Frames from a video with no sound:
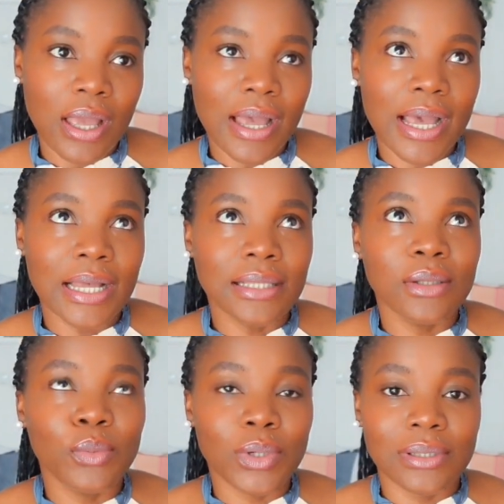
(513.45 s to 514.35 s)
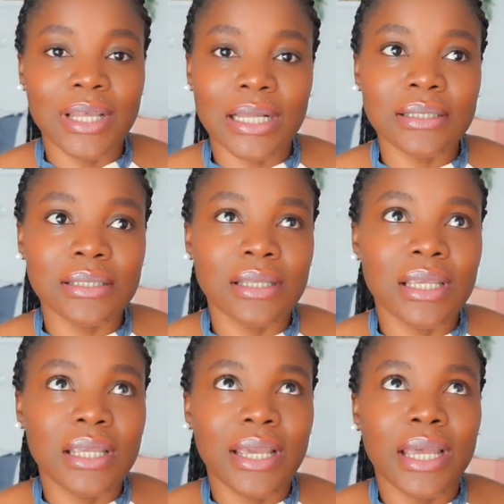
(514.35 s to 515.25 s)
and with that,
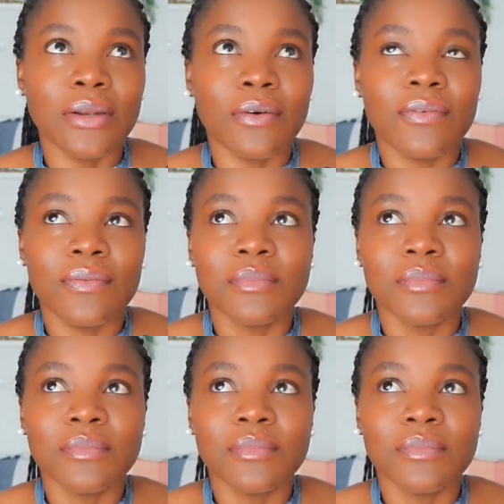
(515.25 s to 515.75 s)
it kind of